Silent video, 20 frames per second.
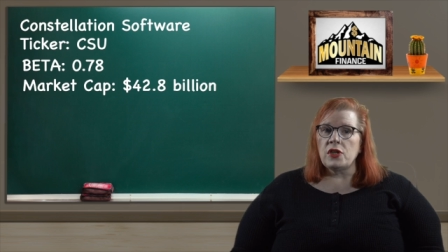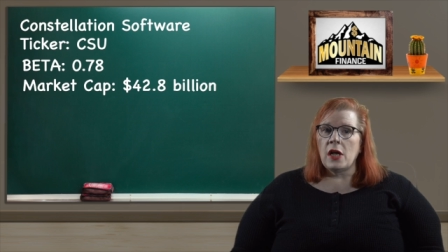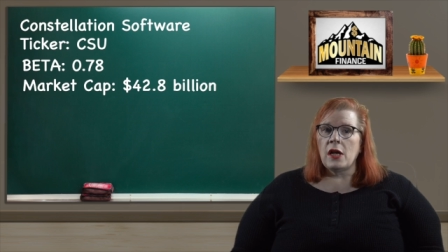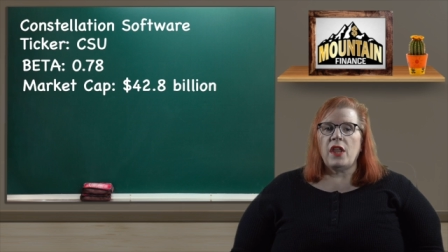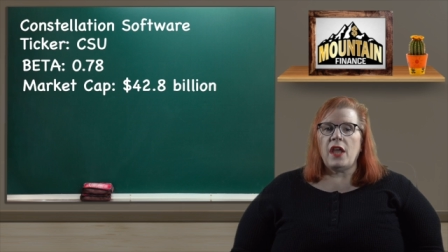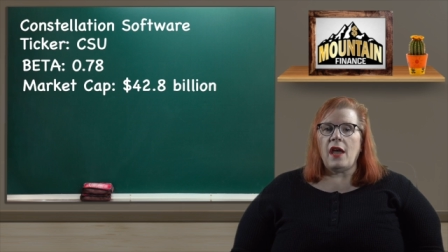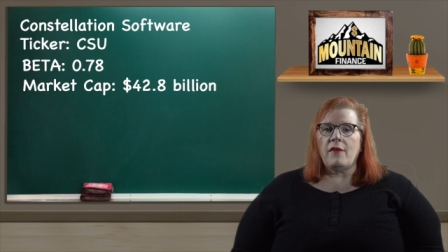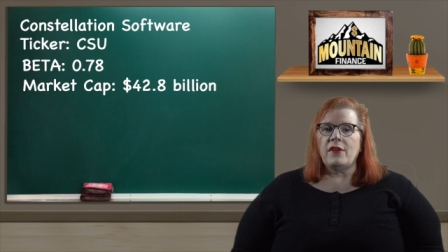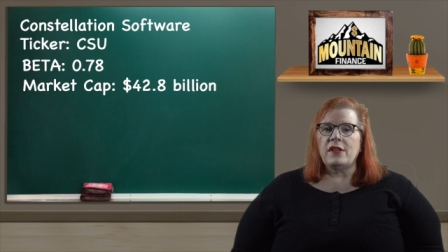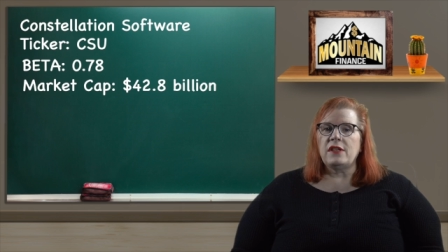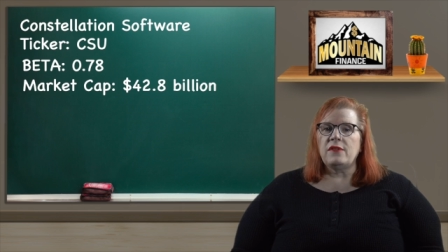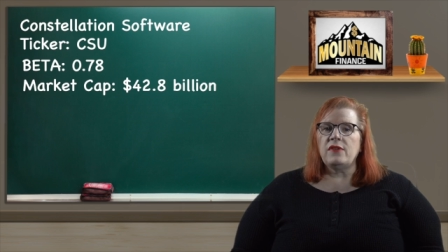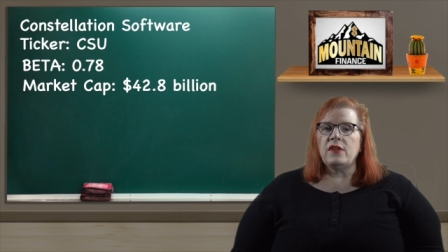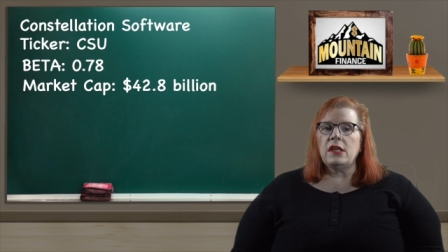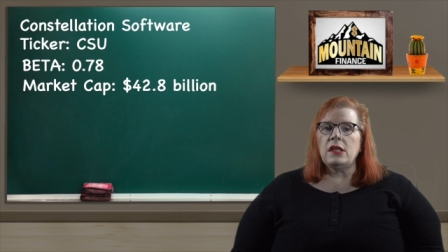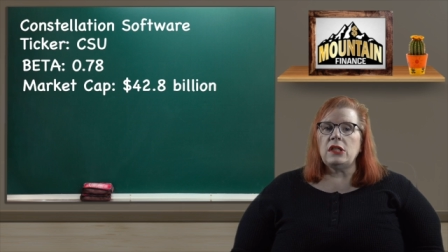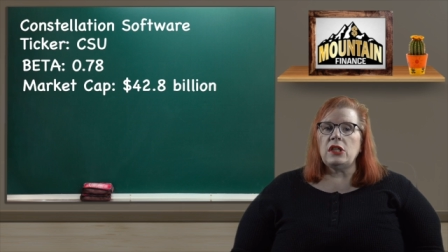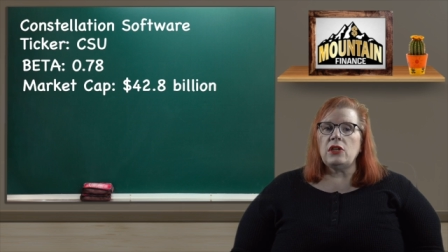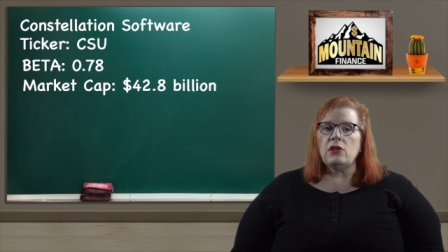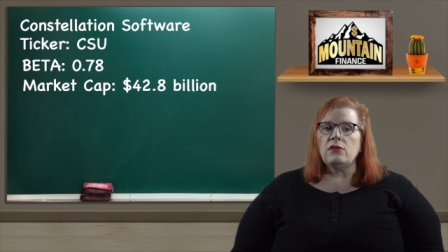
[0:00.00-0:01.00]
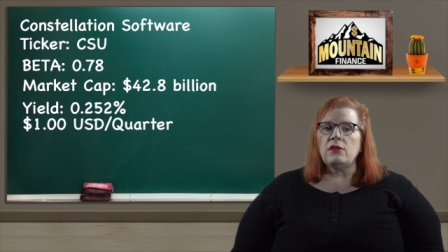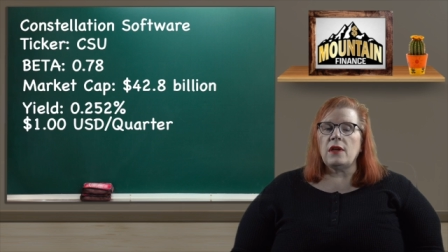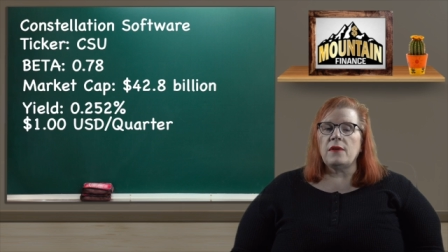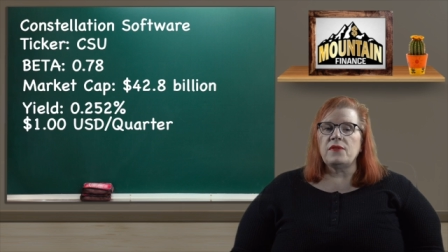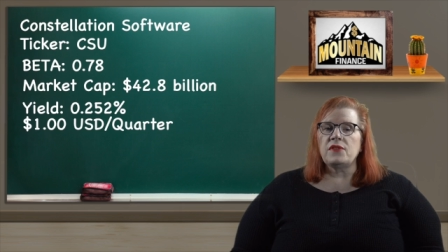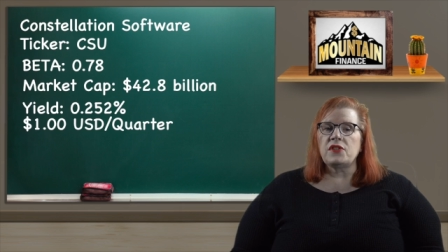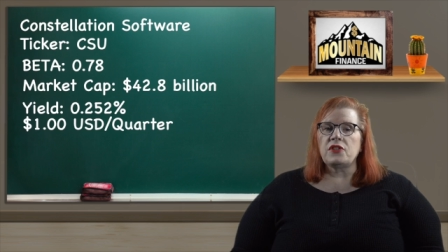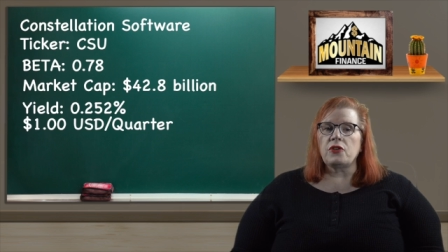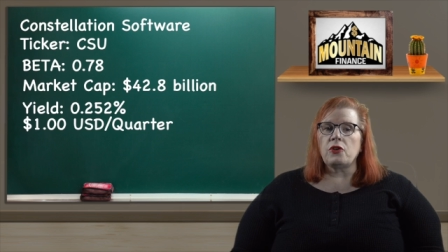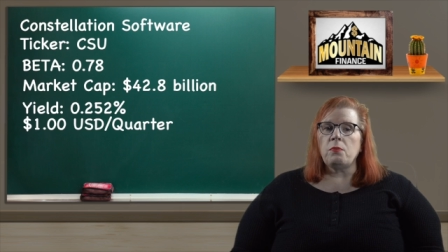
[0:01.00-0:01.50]
They have a dividend yield of
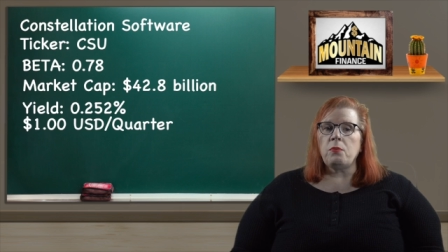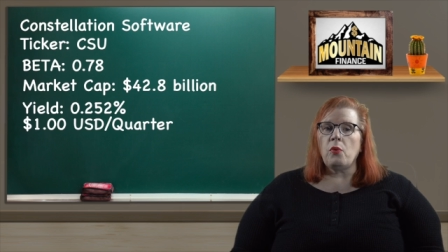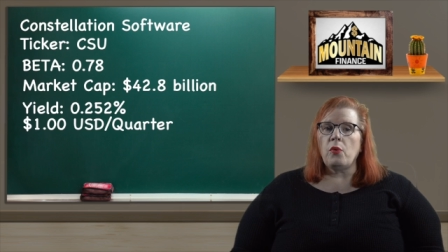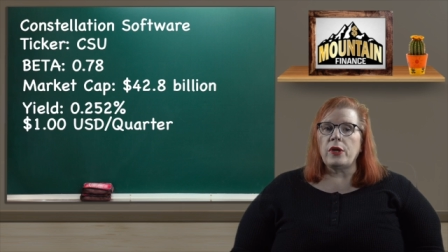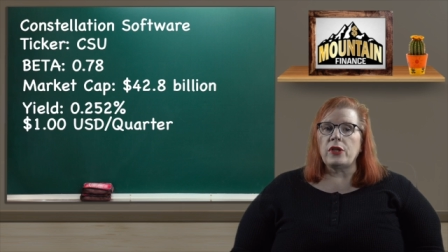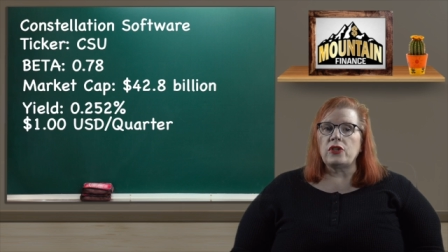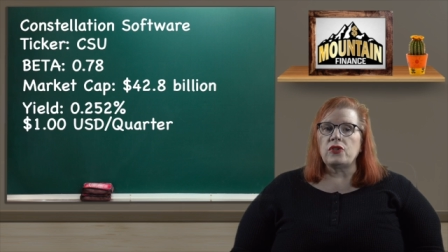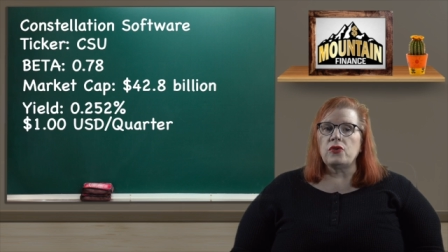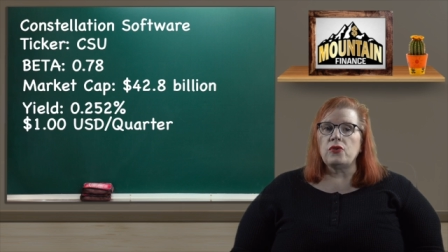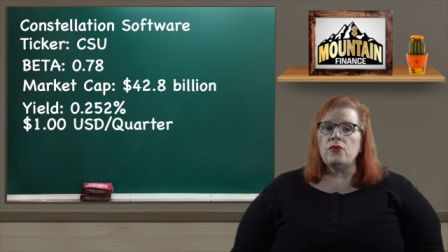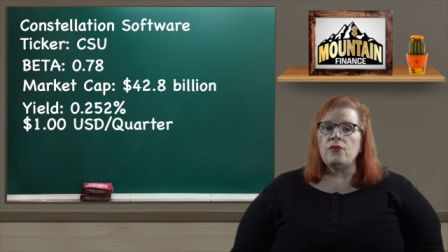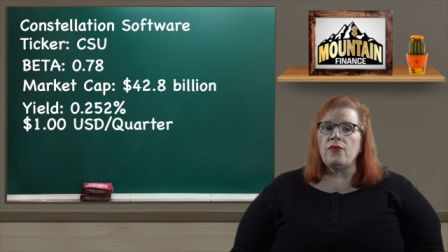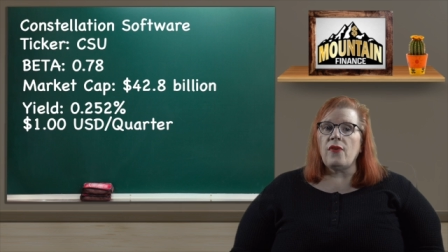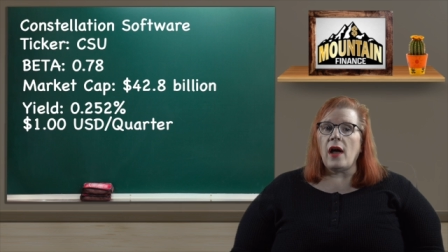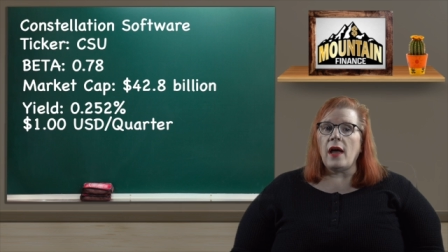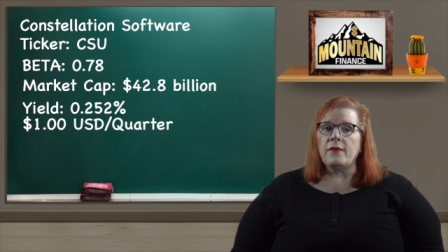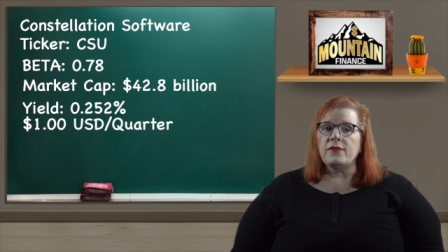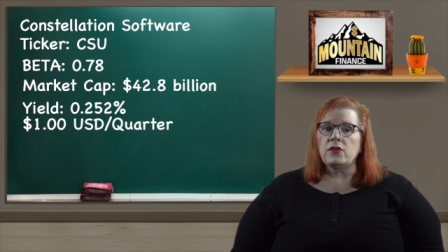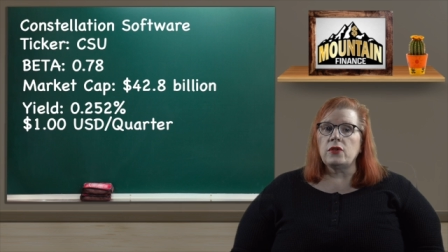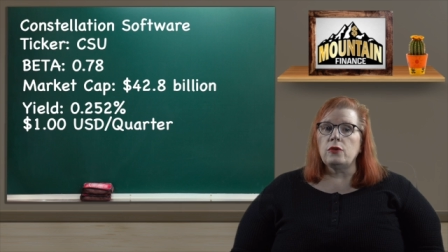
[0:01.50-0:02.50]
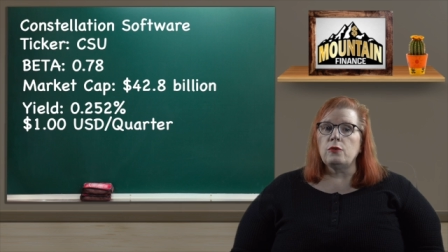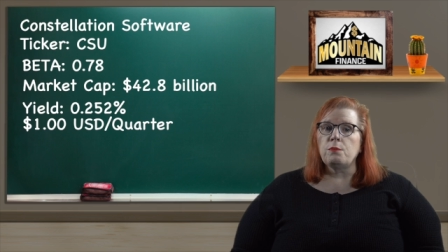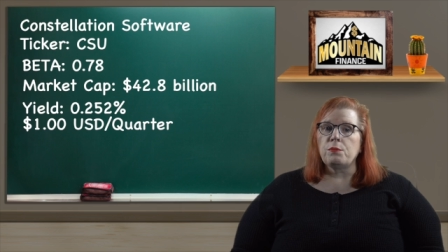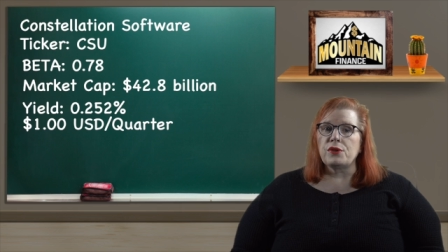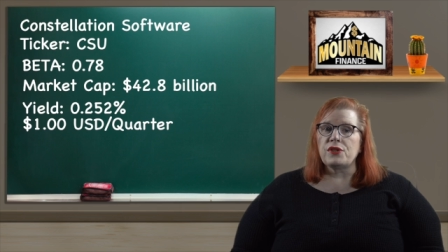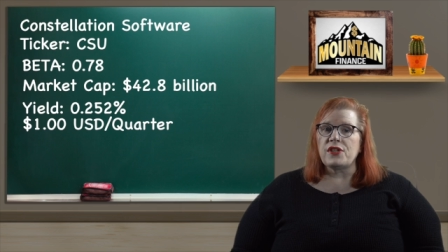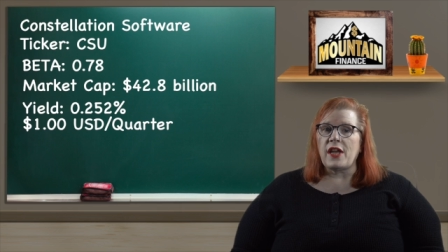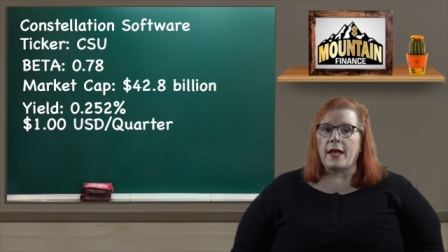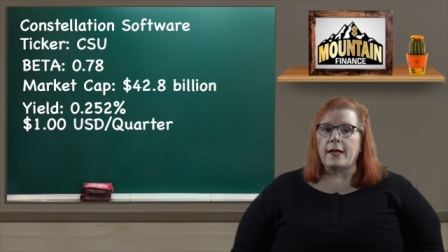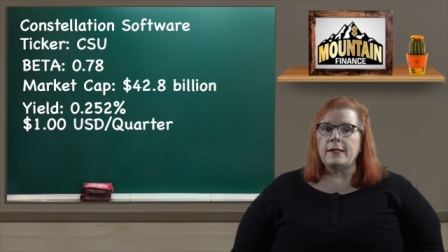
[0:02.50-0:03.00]

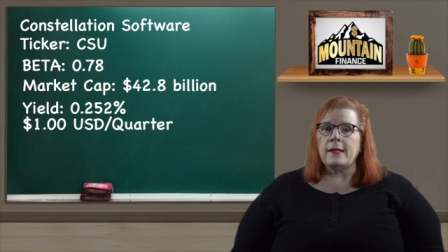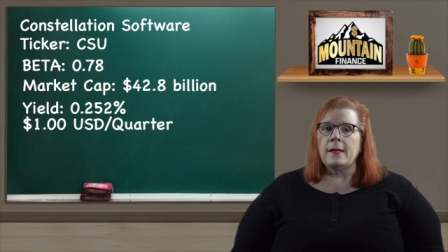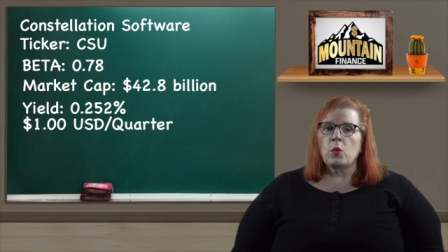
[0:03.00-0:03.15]
0.252%,